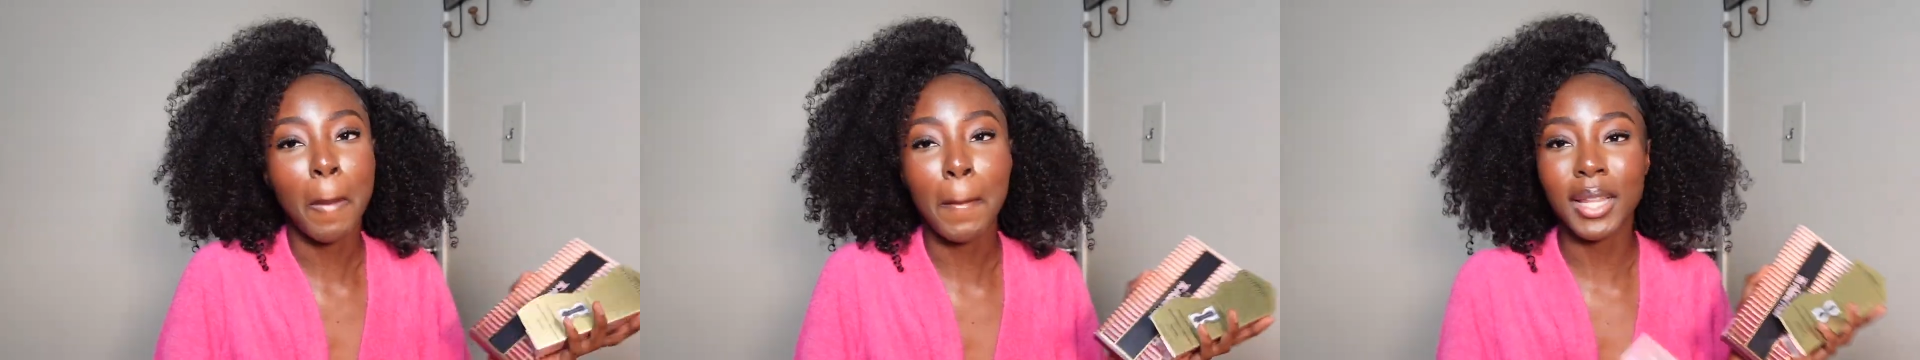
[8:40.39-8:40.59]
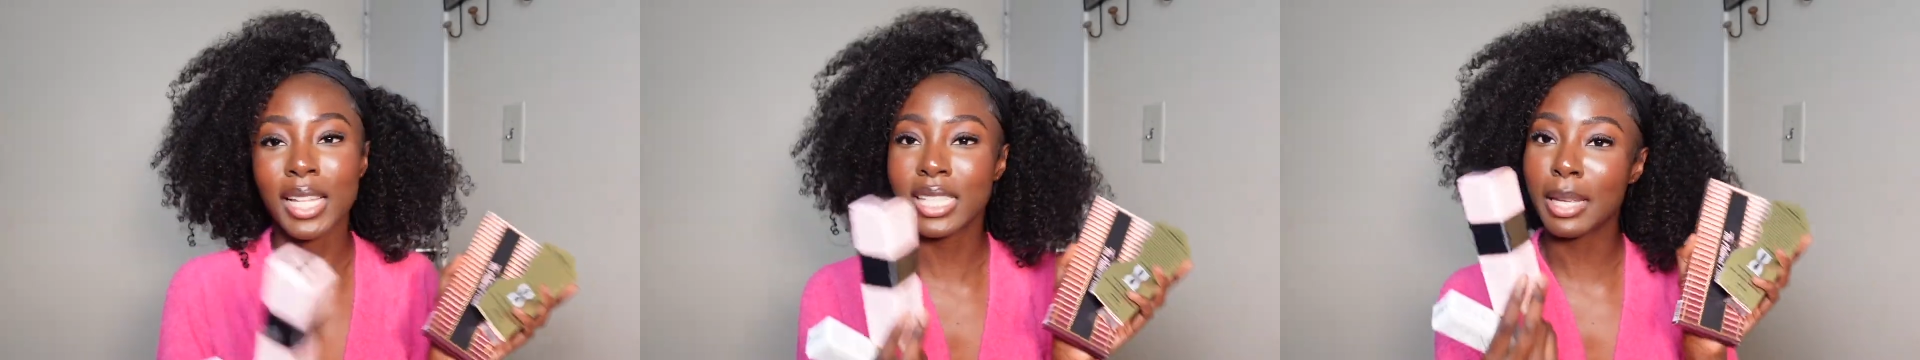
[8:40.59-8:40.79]

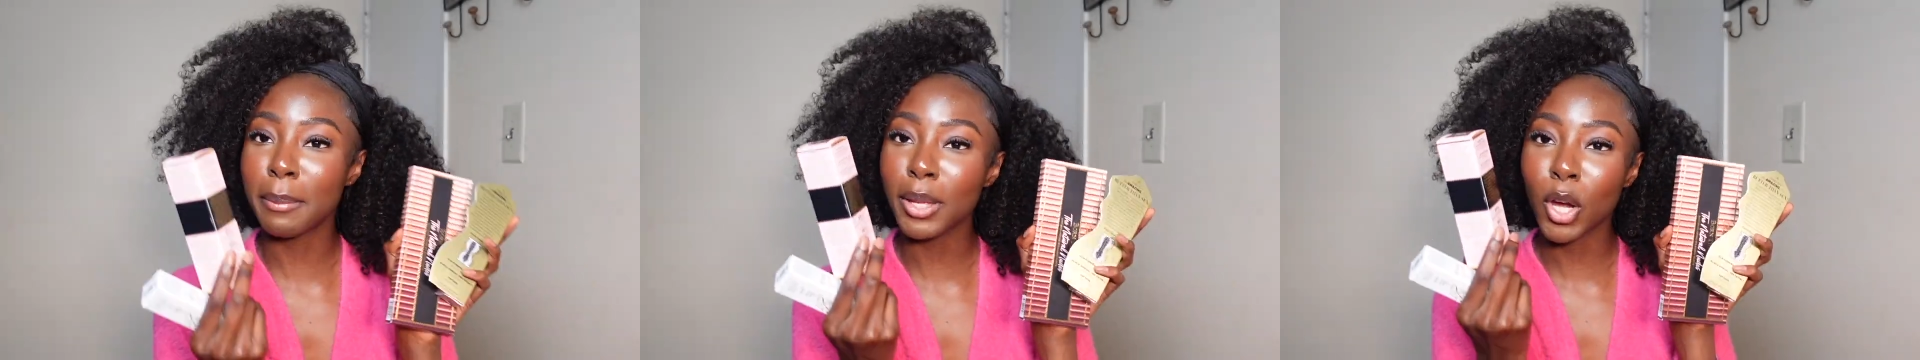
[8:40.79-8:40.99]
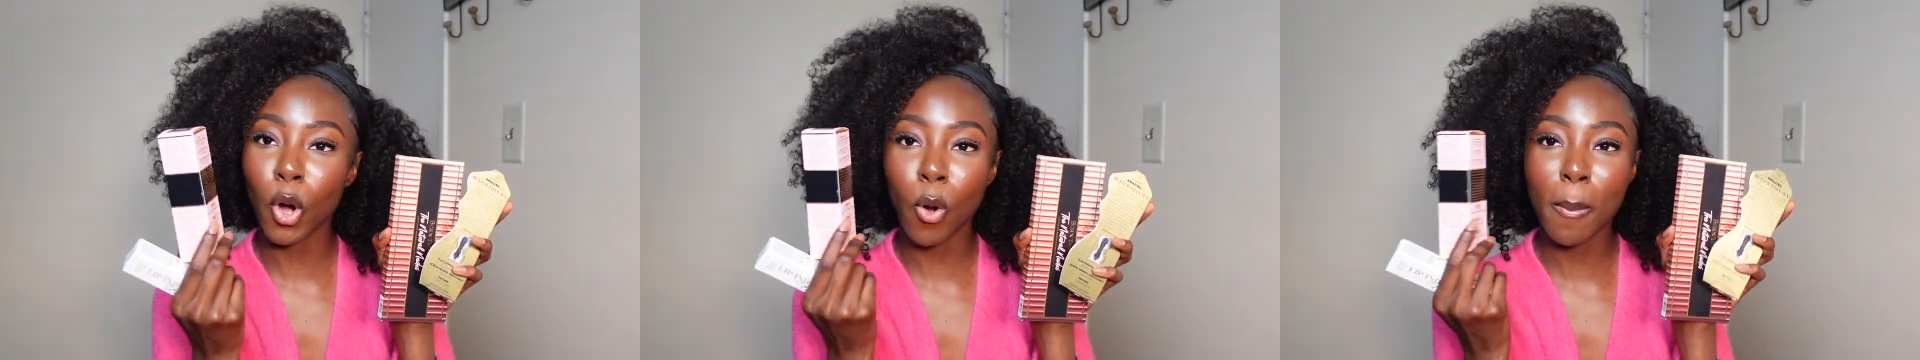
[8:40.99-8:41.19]
But they sent
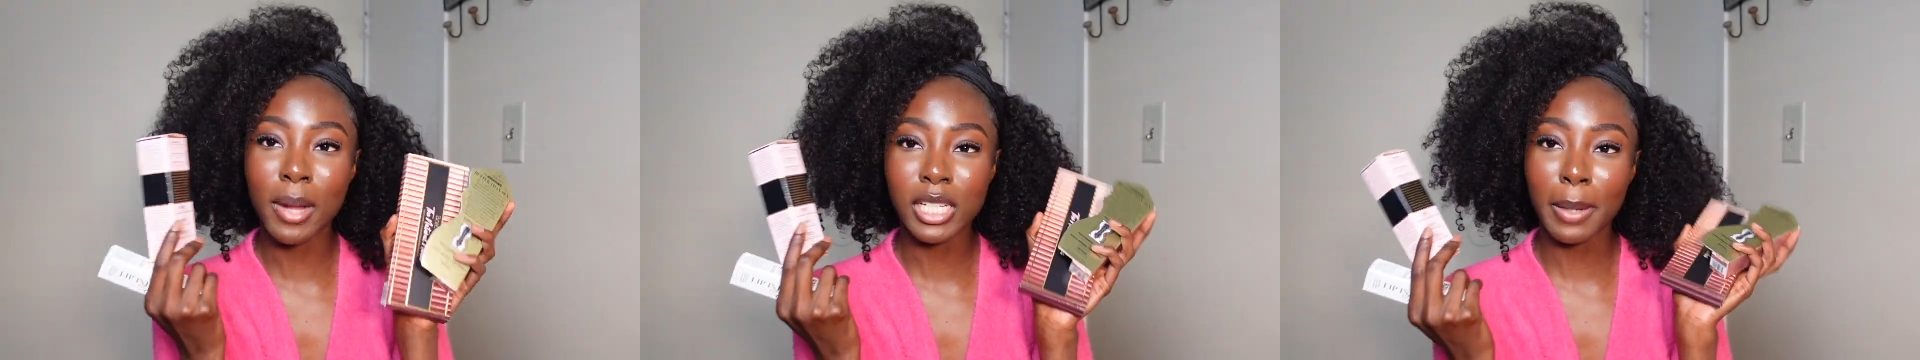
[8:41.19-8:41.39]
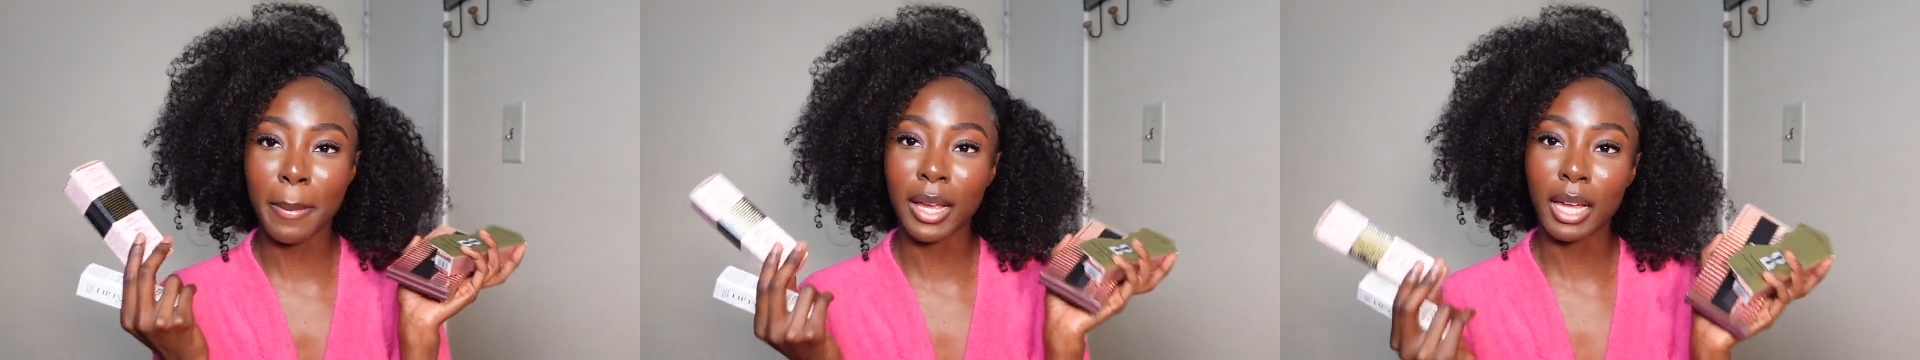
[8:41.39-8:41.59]
me a whole
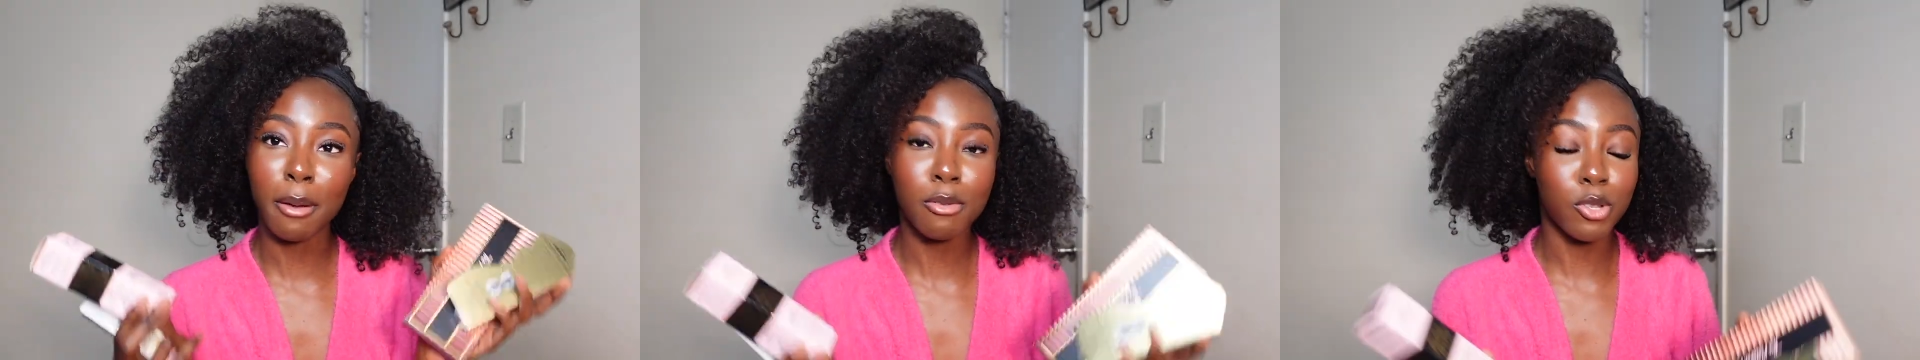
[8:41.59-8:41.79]
bunch of makeup.